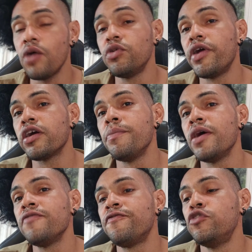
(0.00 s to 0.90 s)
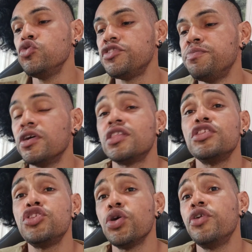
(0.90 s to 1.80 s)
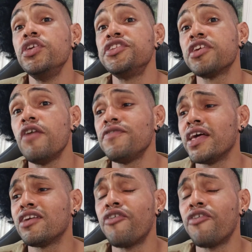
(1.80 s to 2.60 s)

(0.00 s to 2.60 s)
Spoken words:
I would recommend fruits, but sugary stuff like